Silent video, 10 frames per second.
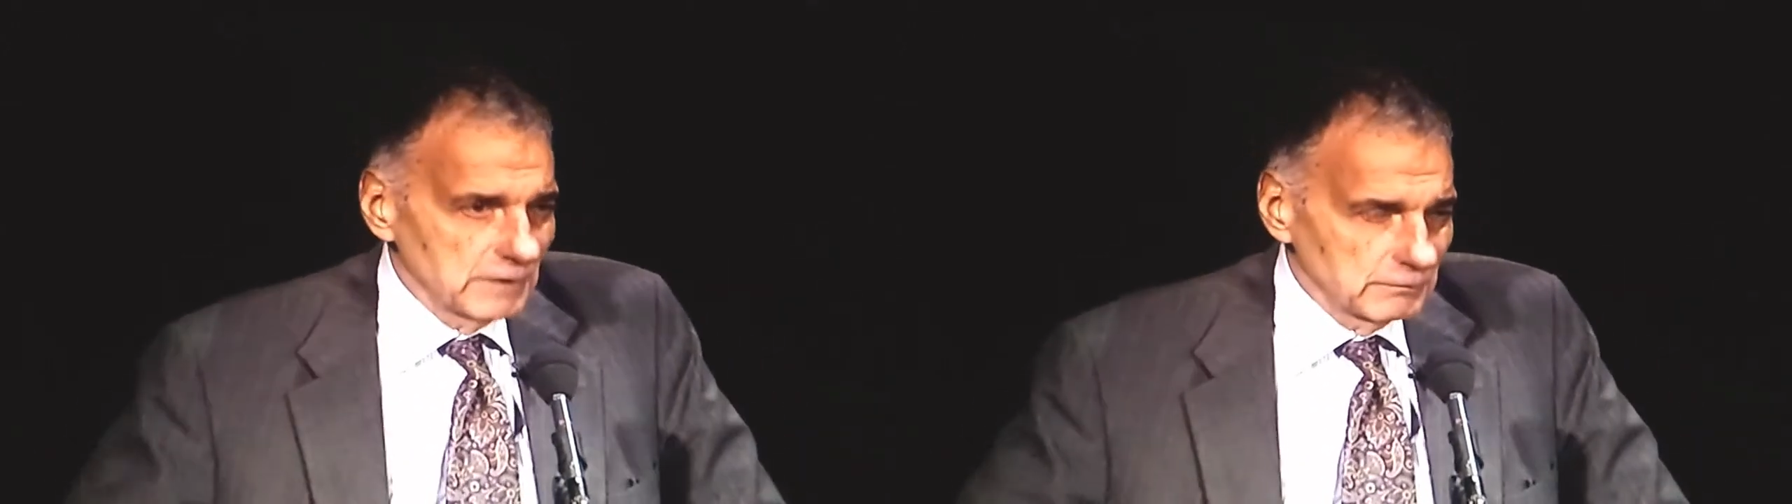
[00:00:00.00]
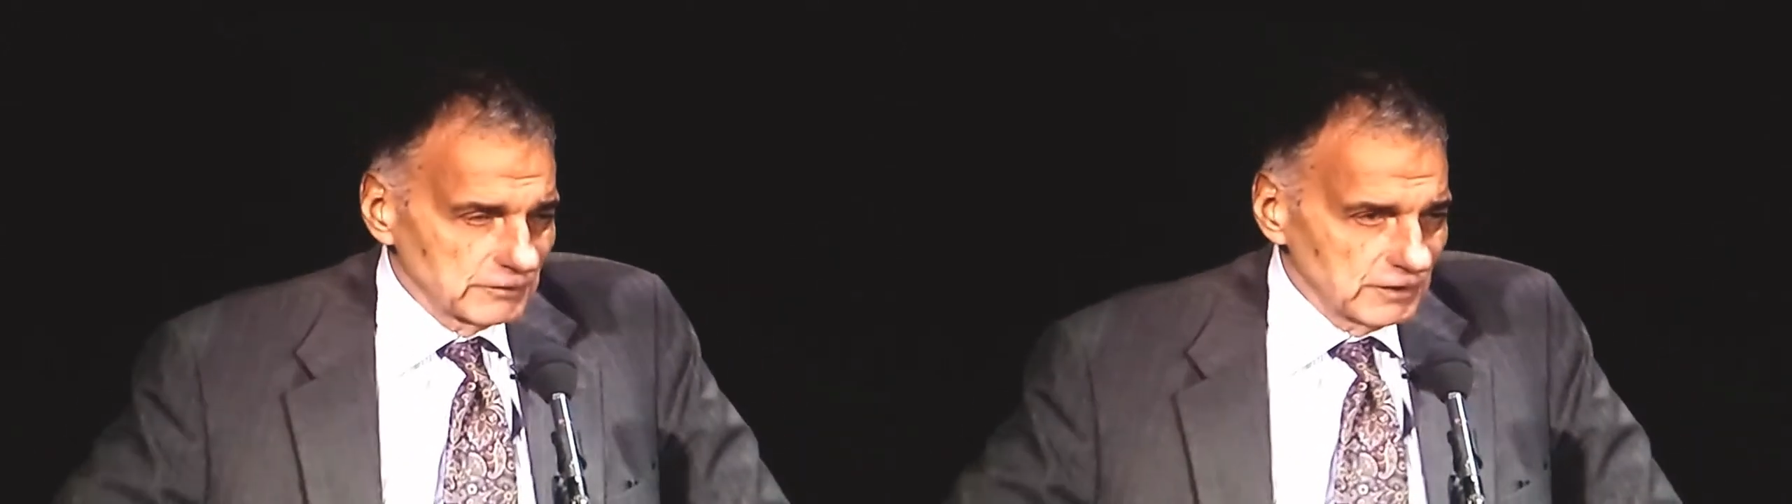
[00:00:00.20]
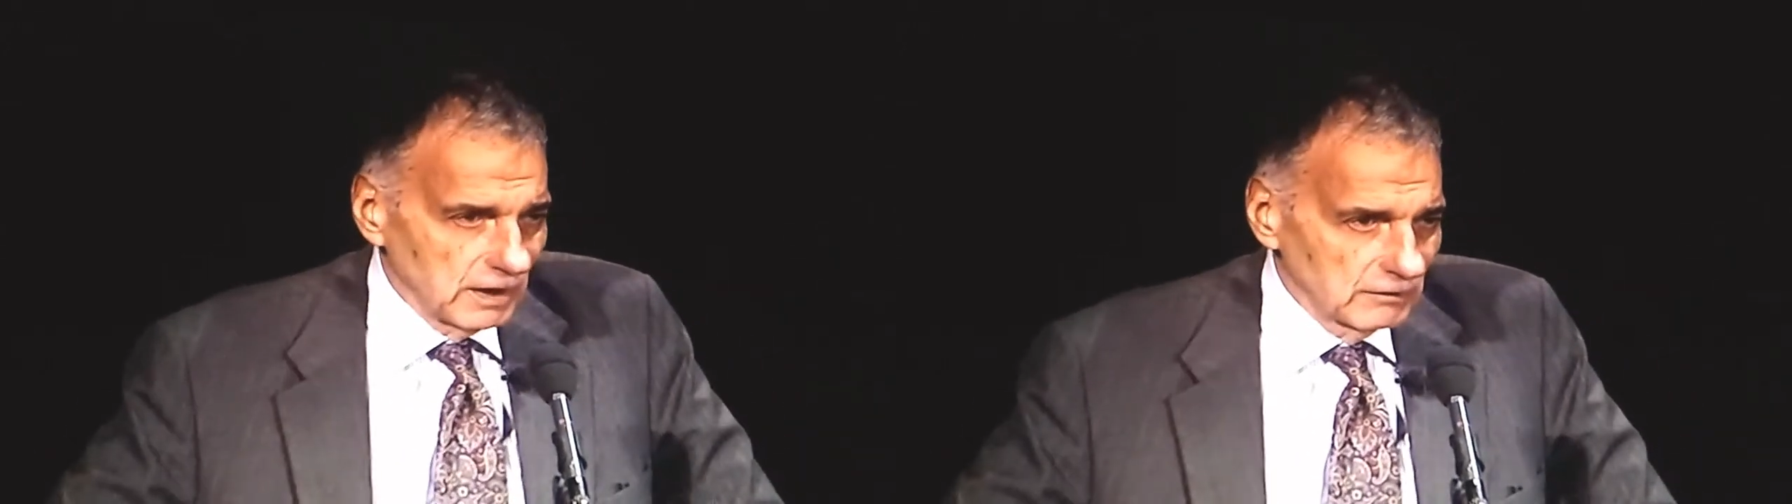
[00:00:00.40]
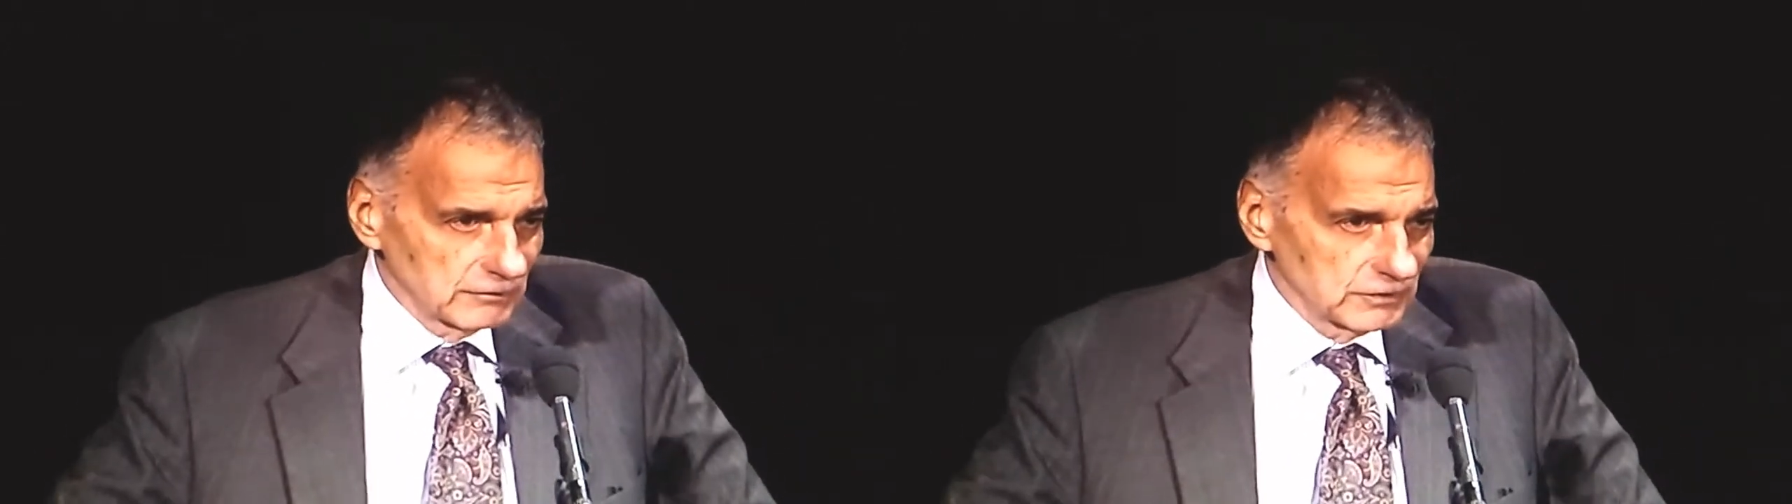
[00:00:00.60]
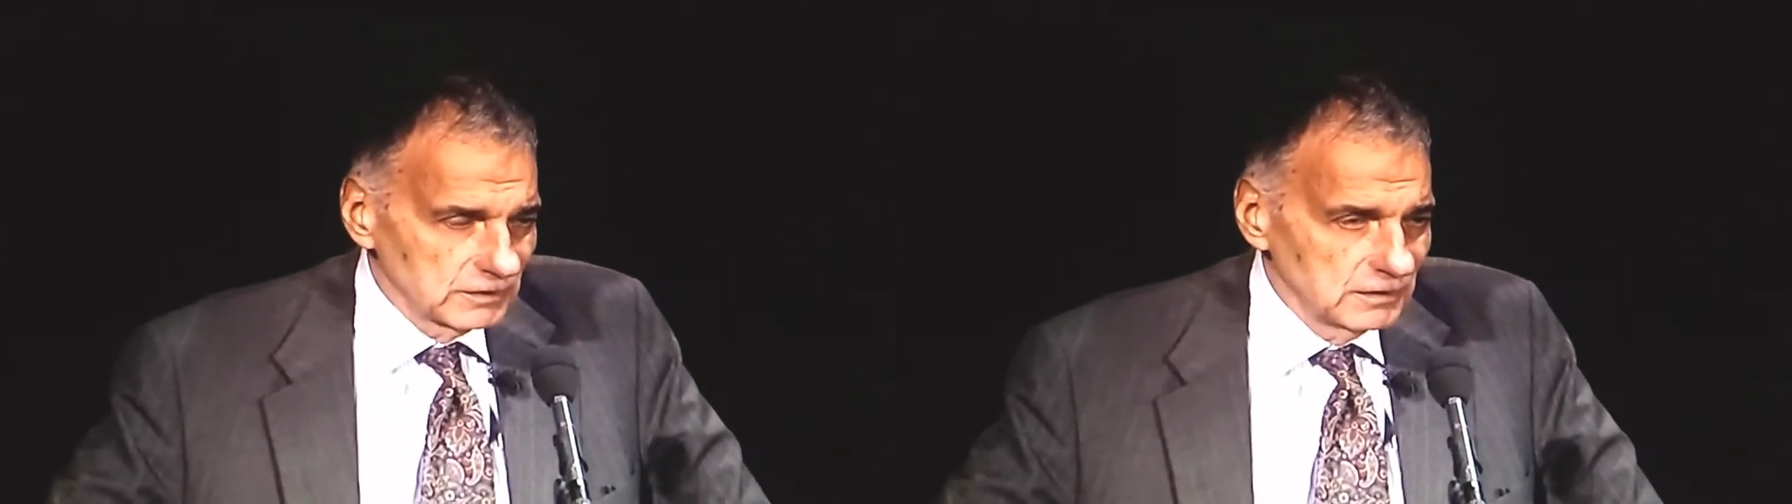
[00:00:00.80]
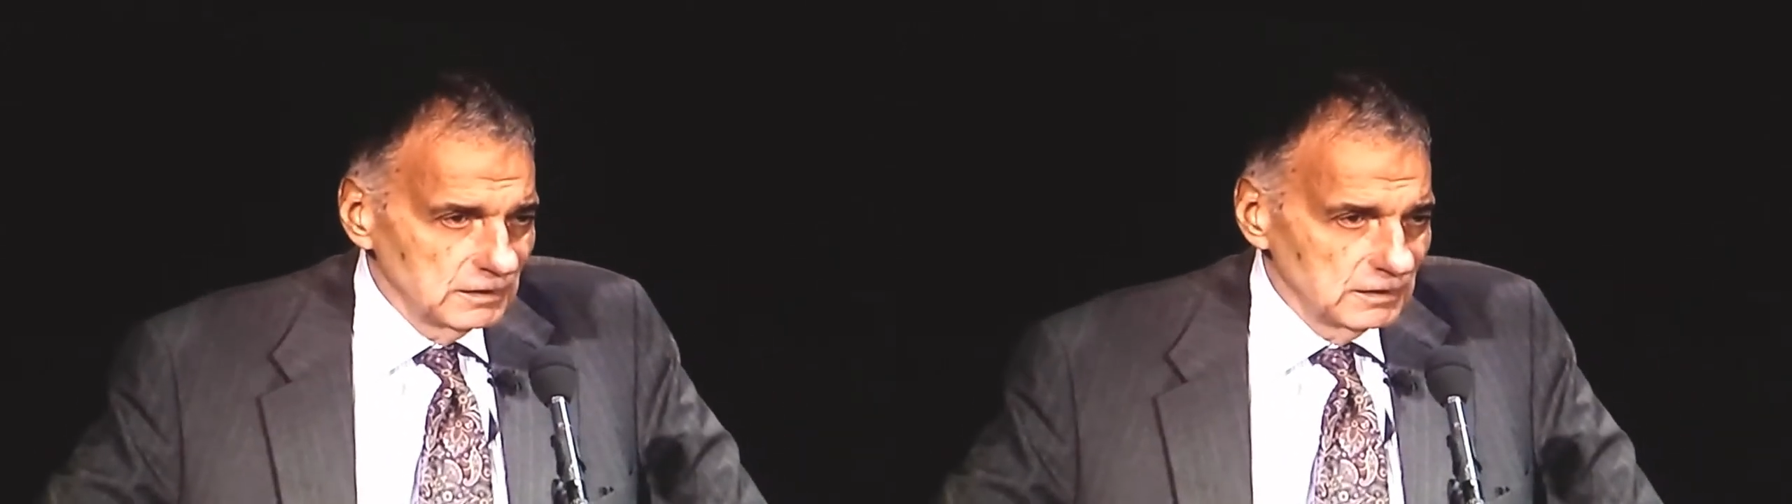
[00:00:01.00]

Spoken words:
themselves